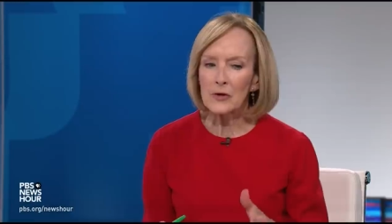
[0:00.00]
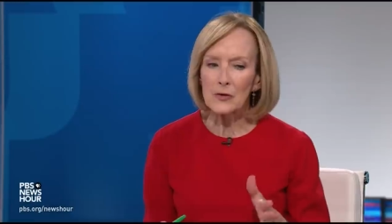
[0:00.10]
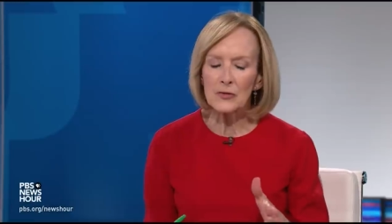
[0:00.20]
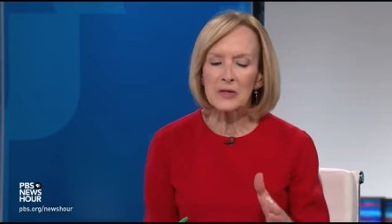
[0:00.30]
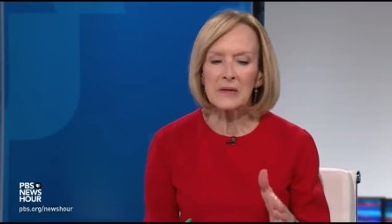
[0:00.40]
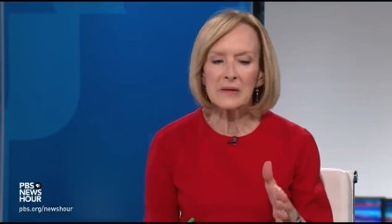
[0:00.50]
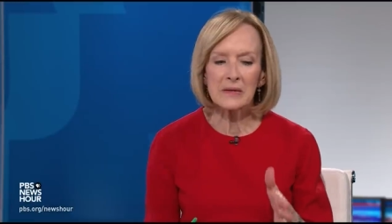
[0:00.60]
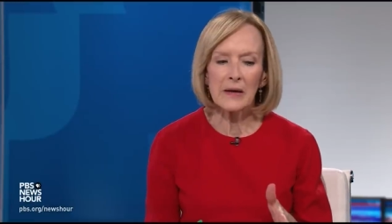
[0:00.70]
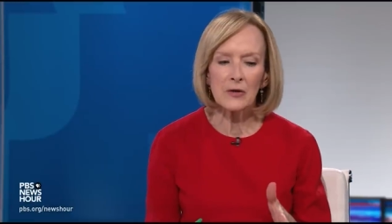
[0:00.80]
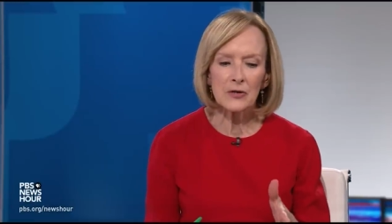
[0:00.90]
do you see
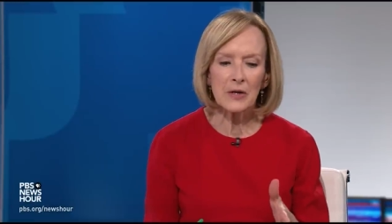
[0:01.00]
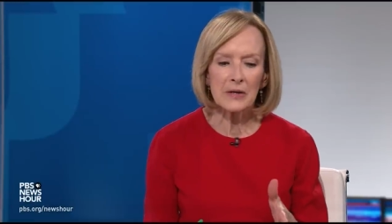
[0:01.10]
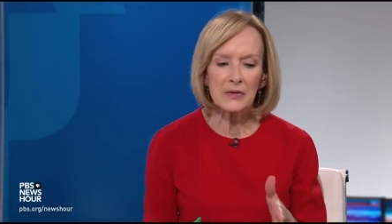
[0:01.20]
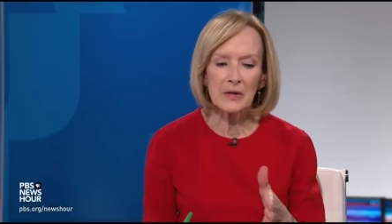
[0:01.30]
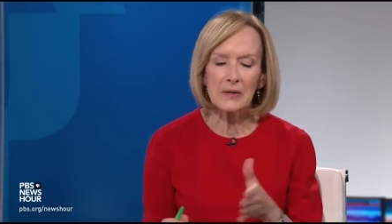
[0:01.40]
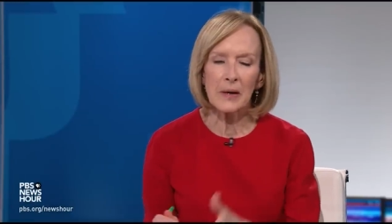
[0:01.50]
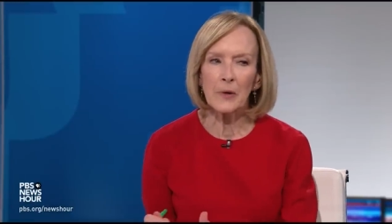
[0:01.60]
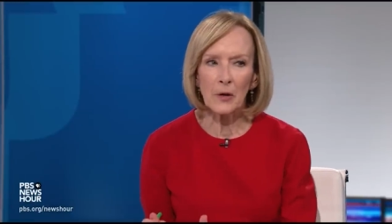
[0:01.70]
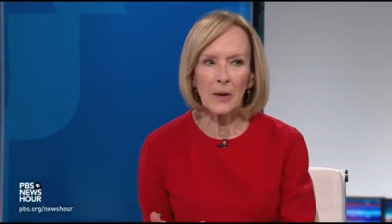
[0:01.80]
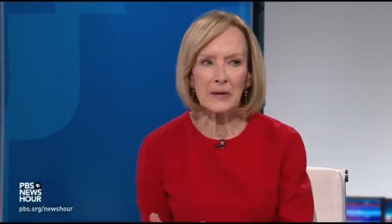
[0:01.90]
this energizing
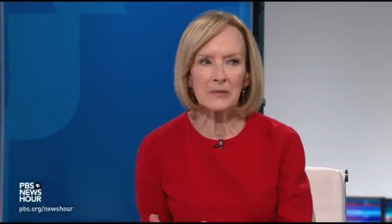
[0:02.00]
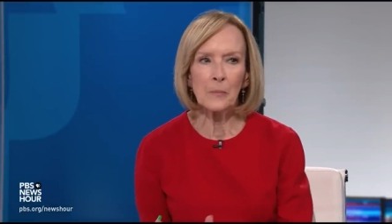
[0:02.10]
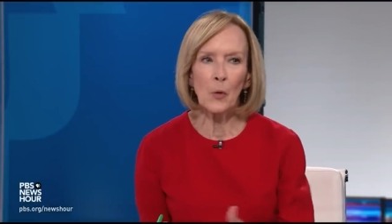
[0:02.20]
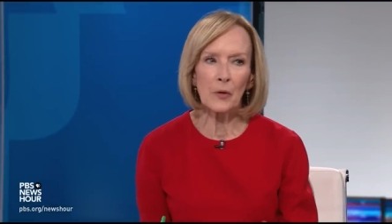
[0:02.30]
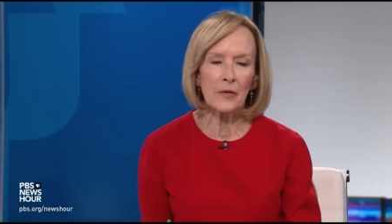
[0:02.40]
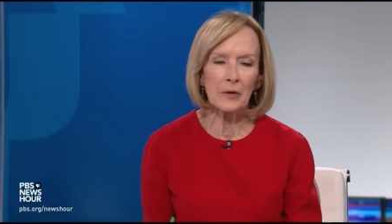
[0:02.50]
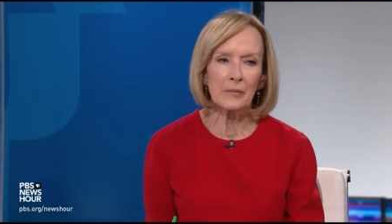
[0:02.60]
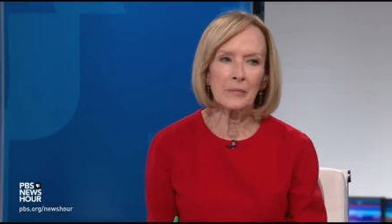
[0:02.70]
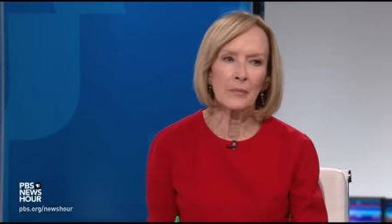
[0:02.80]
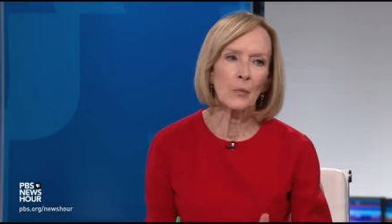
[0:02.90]
Democrats more
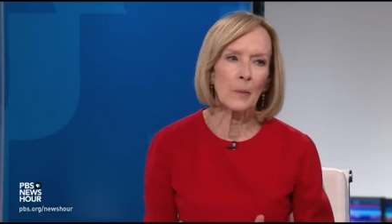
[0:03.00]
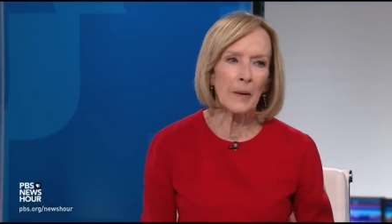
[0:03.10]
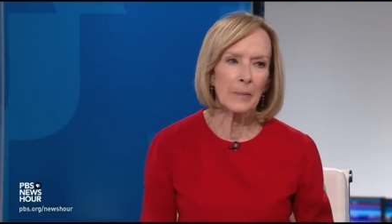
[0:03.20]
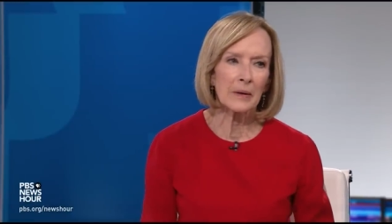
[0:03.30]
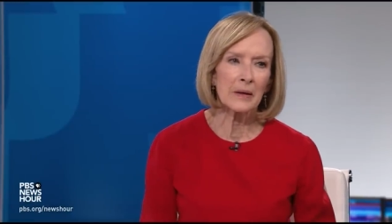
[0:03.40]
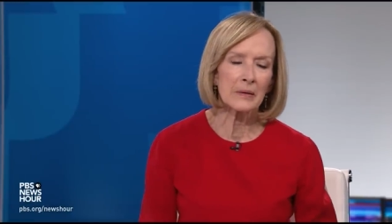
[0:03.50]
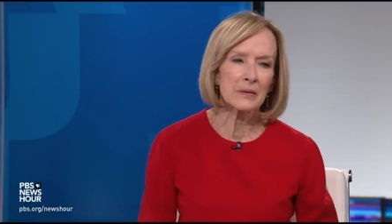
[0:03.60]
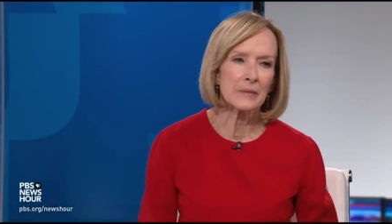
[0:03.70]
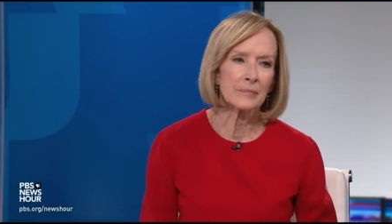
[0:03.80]
than Republicans?